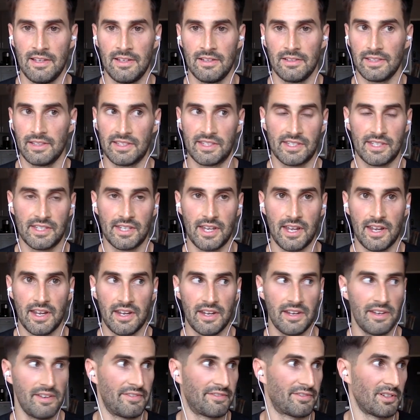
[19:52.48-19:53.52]
Let's
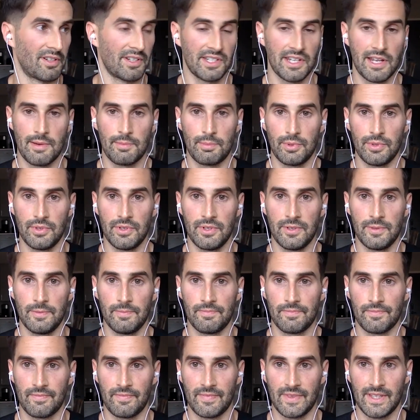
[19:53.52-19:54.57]
say, for
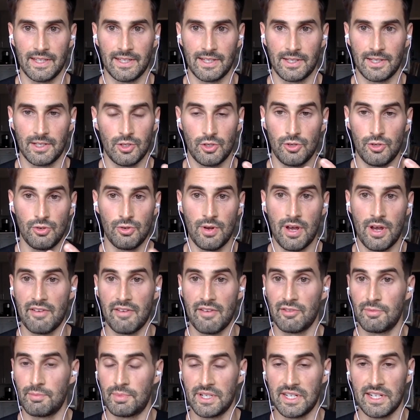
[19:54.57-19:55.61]
example, like you
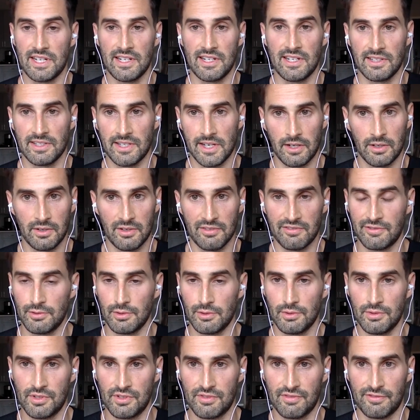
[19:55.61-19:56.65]
haven't been eating dairy
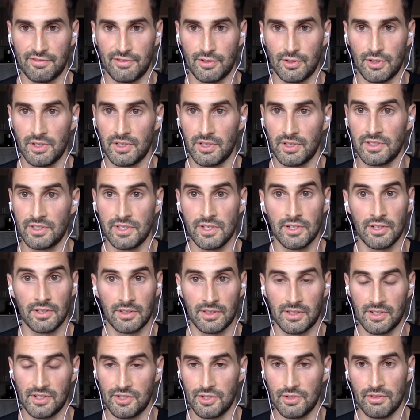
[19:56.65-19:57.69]
foods for a year
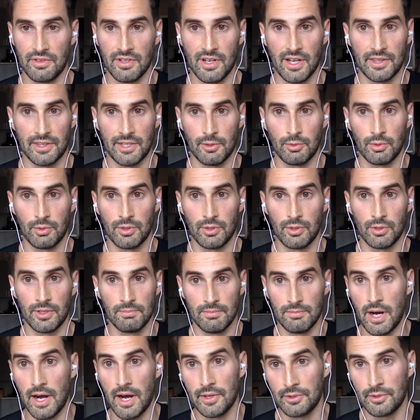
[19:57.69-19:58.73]
because you thought they were
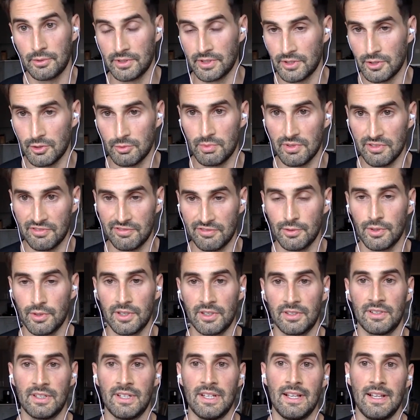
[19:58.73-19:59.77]
bothering you
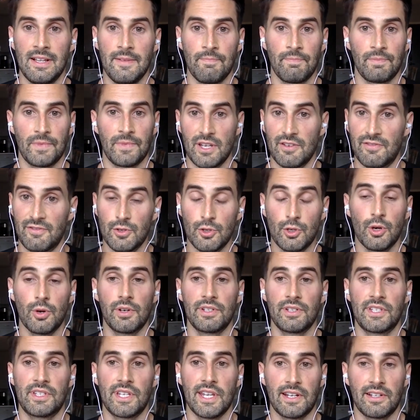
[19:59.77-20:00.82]
before. If you go
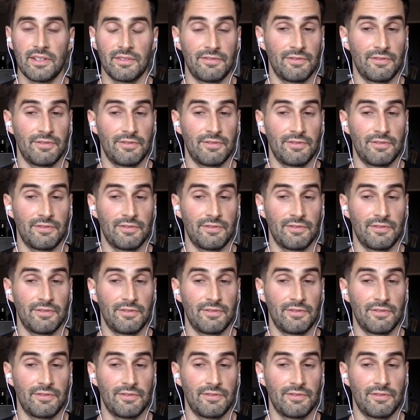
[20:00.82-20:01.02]
to take a